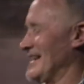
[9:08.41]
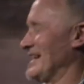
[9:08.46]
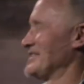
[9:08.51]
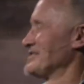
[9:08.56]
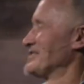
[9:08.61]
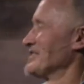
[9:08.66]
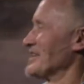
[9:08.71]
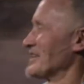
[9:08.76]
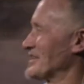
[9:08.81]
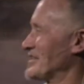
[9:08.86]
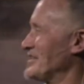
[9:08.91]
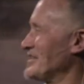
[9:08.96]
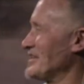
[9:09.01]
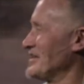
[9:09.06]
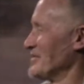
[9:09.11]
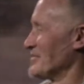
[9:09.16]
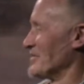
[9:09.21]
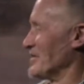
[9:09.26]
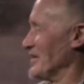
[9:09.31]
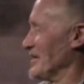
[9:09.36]
has a
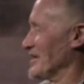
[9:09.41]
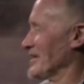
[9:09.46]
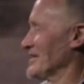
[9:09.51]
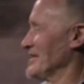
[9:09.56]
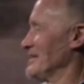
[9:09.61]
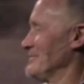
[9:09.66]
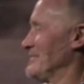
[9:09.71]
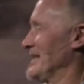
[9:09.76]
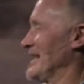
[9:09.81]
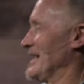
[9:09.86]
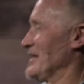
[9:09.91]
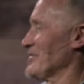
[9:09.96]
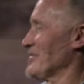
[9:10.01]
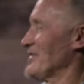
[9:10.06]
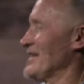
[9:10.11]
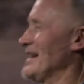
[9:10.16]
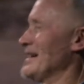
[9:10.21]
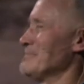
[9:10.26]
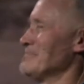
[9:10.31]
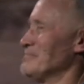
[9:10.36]
key ring about
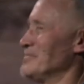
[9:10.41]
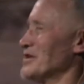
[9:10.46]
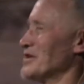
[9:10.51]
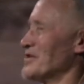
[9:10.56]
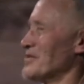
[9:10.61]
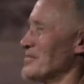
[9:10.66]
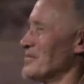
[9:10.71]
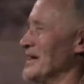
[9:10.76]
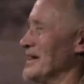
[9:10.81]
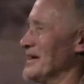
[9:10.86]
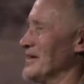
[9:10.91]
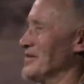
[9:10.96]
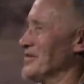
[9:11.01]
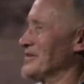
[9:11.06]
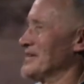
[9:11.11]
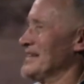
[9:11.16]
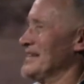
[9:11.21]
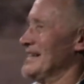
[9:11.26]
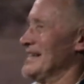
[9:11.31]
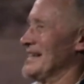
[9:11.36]
that big
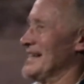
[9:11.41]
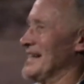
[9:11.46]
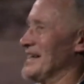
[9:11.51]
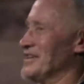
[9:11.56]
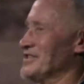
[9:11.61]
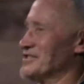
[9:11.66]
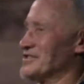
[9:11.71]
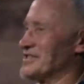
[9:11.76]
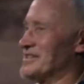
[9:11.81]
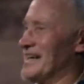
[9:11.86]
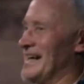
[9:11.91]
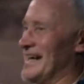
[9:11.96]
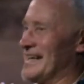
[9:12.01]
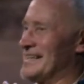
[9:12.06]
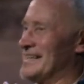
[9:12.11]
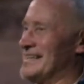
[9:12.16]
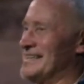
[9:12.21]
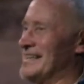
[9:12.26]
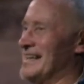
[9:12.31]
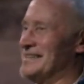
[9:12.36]
around, and he's
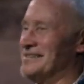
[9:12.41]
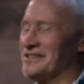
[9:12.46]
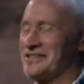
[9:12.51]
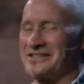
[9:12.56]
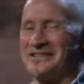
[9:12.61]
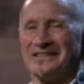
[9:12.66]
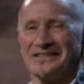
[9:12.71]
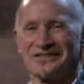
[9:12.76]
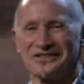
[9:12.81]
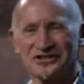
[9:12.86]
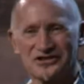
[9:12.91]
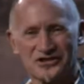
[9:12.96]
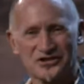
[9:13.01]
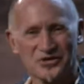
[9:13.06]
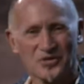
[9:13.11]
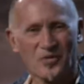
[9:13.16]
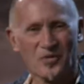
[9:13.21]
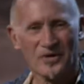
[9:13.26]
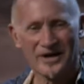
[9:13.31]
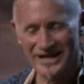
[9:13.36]
got, I looked at least
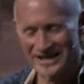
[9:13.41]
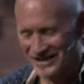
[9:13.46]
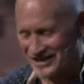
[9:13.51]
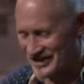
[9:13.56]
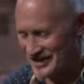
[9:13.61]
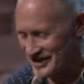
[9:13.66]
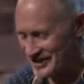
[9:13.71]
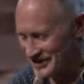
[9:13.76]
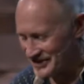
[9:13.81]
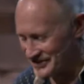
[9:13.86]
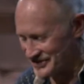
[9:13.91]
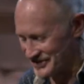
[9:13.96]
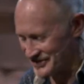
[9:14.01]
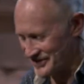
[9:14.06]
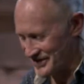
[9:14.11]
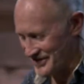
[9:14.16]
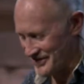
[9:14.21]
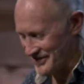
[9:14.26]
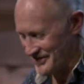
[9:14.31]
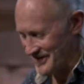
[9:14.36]
20 keys
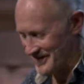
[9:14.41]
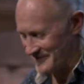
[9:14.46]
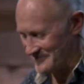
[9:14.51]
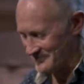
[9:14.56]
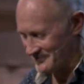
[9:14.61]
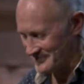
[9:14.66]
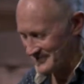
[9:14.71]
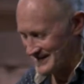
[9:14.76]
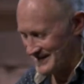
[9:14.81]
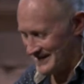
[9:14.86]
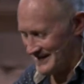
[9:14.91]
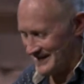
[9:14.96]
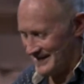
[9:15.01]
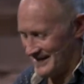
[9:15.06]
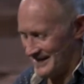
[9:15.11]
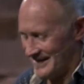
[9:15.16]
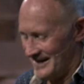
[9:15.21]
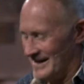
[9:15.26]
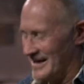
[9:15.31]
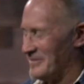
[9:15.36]
on there.
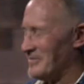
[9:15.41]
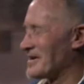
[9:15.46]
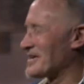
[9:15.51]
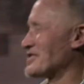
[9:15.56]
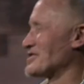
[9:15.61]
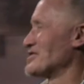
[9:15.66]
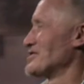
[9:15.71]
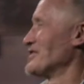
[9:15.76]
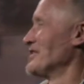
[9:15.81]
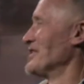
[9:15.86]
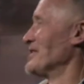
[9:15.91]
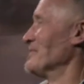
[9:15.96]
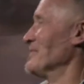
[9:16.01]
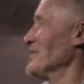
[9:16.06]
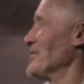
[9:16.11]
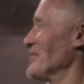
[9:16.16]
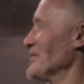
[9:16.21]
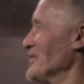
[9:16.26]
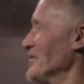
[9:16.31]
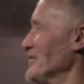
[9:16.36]
I want to share
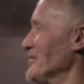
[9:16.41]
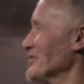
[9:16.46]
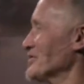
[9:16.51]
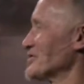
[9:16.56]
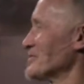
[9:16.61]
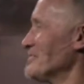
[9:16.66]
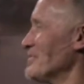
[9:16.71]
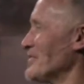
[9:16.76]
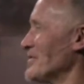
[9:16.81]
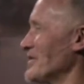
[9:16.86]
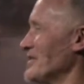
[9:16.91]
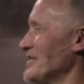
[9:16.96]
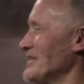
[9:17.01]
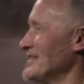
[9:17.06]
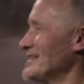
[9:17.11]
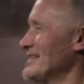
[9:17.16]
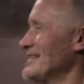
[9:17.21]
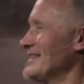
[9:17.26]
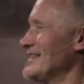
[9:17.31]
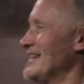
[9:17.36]
with you this
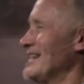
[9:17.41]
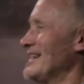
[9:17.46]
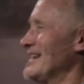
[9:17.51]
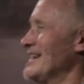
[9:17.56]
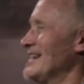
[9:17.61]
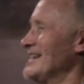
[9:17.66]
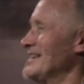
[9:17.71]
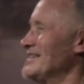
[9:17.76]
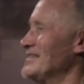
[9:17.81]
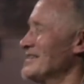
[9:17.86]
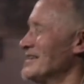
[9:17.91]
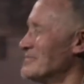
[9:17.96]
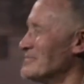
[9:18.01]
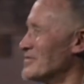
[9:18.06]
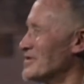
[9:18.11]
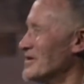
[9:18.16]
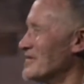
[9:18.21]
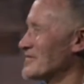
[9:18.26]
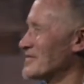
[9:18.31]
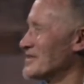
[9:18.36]
morning a
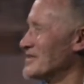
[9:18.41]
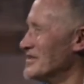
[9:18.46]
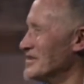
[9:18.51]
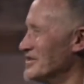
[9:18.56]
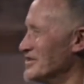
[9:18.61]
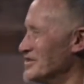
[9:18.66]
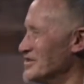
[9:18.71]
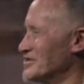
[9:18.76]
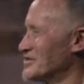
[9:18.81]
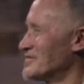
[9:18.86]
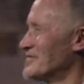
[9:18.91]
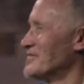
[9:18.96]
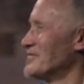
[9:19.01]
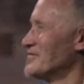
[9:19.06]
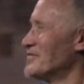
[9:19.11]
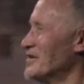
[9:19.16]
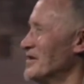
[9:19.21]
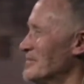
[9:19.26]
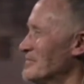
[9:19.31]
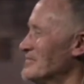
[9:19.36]
number of keys
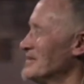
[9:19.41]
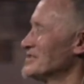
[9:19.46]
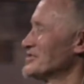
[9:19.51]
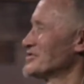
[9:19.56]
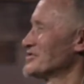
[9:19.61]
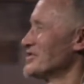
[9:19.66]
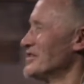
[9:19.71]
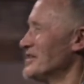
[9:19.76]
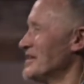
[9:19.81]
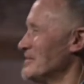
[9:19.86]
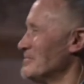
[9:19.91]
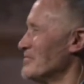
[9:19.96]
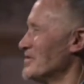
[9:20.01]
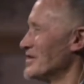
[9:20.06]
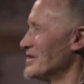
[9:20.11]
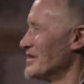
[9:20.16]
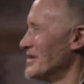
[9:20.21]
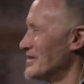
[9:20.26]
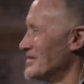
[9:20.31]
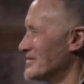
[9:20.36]
from Psalm
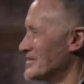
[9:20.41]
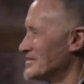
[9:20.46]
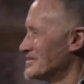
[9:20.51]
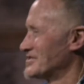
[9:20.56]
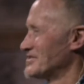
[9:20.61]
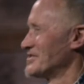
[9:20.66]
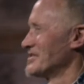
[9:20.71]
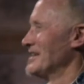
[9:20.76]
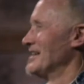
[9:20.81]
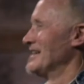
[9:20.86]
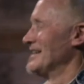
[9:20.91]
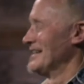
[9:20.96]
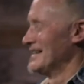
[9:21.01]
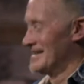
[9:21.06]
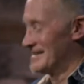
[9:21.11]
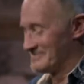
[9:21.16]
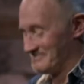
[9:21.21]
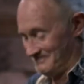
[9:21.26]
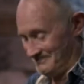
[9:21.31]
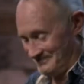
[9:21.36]

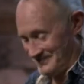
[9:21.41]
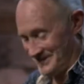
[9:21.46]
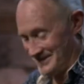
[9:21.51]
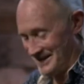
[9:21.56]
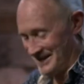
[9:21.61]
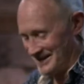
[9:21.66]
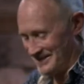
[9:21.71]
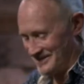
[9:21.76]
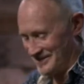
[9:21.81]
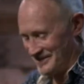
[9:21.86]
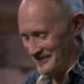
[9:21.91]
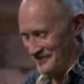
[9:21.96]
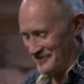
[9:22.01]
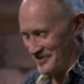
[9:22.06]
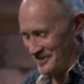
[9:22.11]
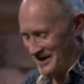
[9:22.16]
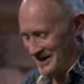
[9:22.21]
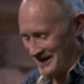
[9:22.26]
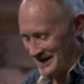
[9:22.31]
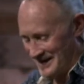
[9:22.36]

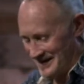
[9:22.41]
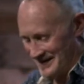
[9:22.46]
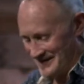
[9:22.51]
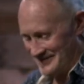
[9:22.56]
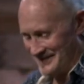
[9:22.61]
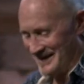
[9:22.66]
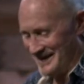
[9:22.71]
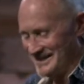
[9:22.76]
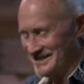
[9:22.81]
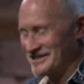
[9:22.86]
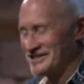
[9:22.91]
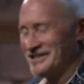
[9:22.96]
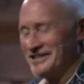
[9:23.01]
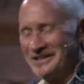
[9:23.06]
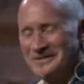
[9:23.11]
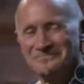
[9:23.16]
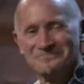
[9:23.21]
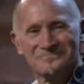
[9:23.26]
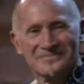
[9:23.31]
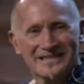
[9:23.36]

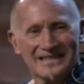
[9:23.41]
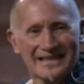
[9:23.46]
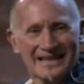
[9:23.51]
119.